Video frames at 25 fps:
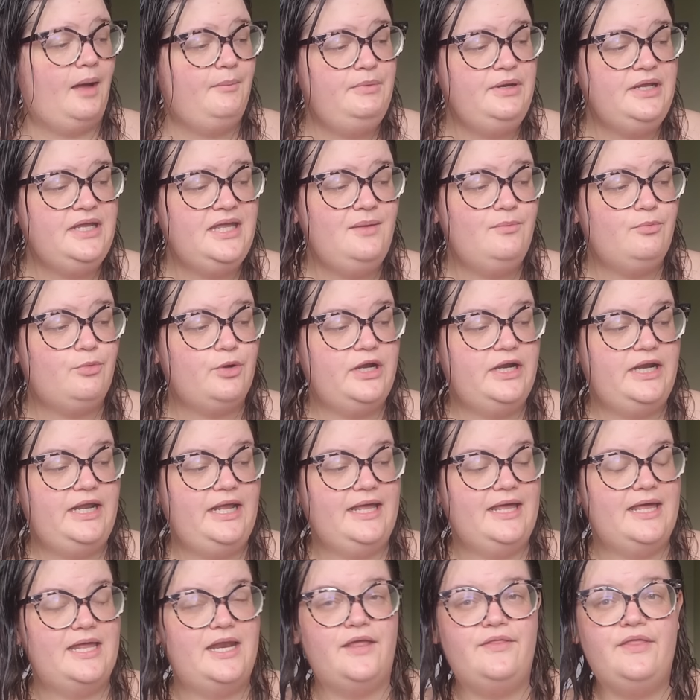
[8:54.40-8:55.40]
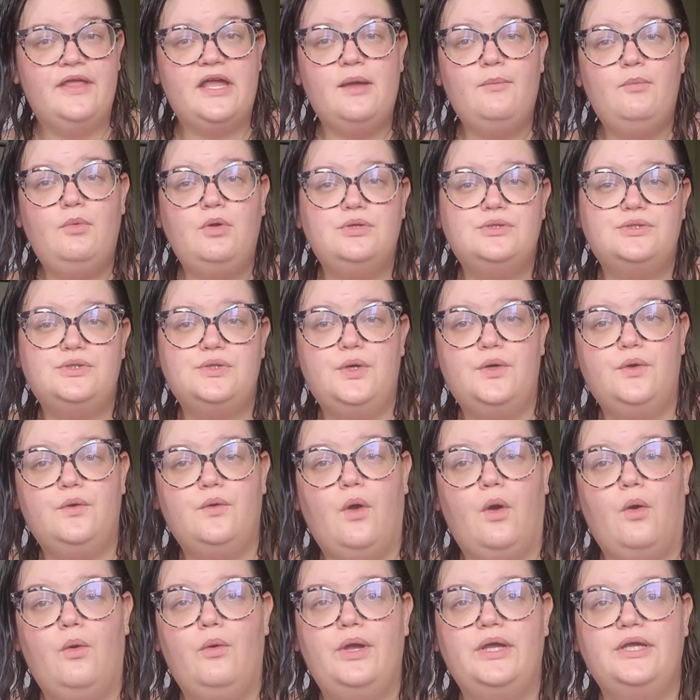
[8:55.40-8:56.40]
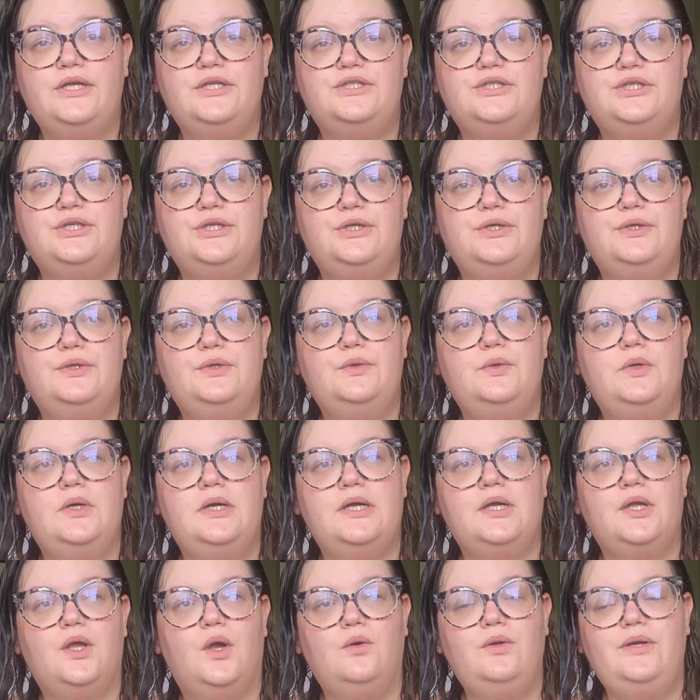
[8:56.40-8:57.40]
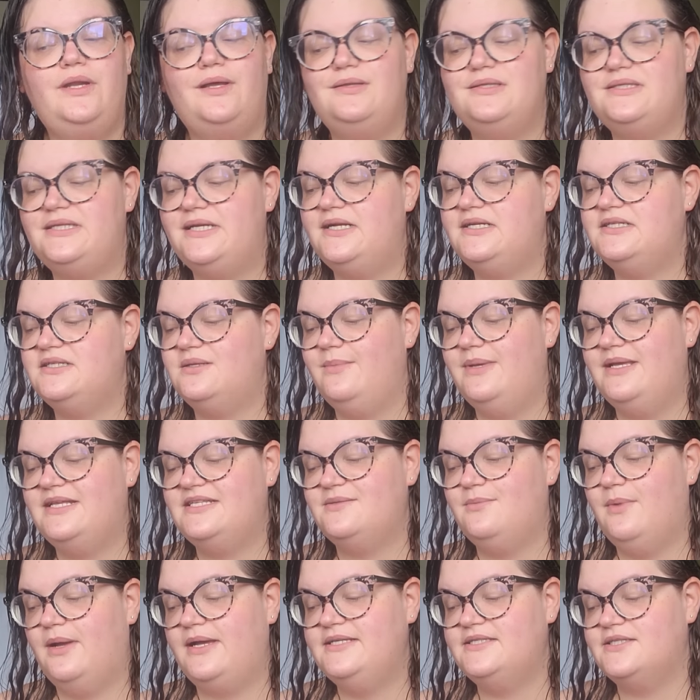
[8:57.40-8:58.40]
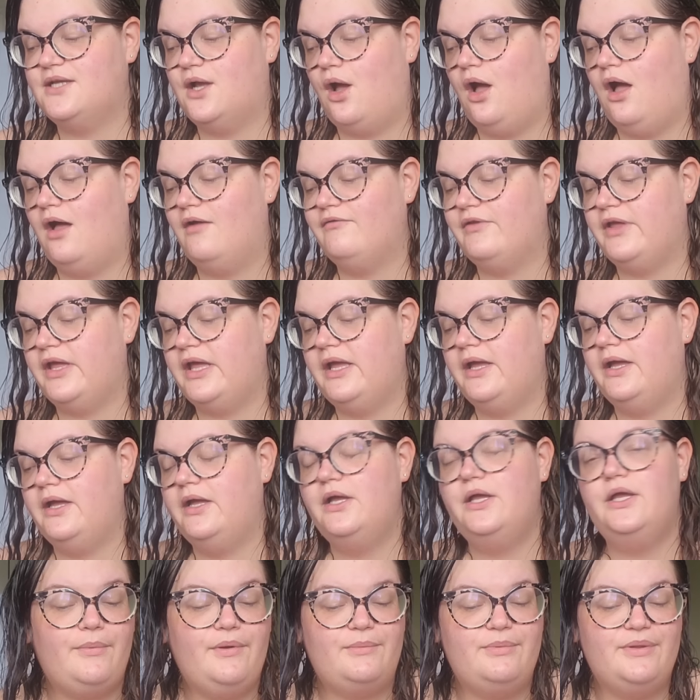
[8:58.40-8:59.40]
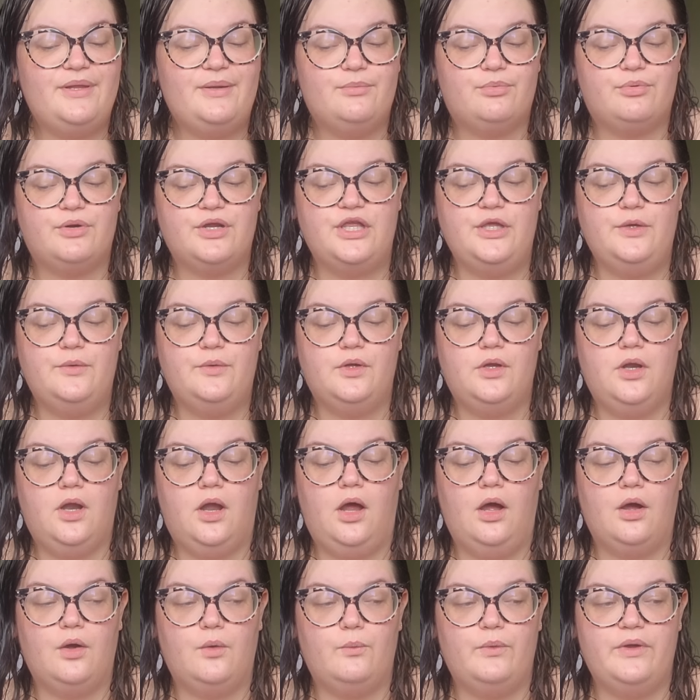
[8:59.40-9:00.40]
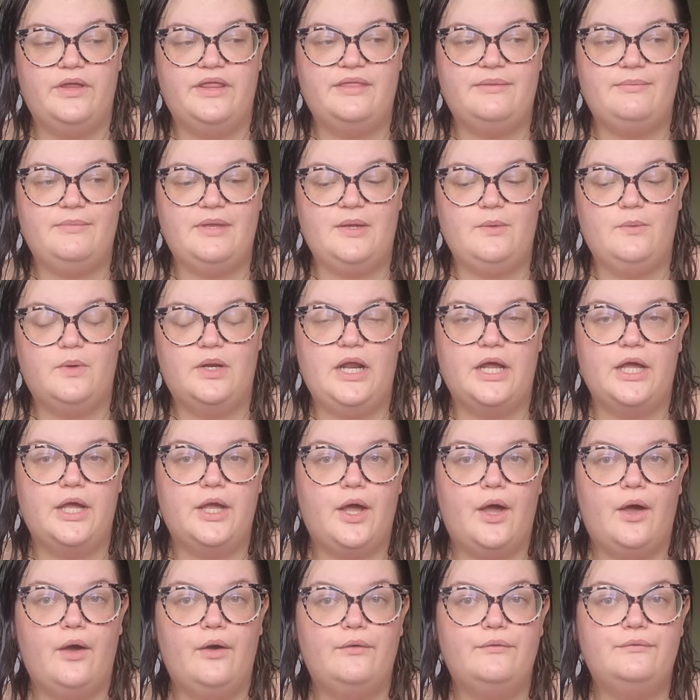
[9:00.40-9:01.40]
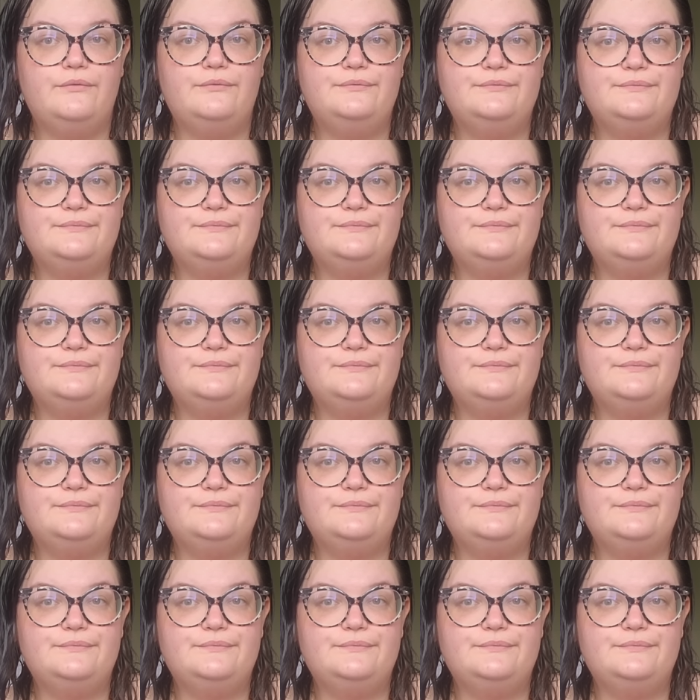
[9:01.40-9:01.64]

I'm gonna keep reading and I think I'm also going to go downstairs and make some iced coffee. Probably bring you along with me when I go.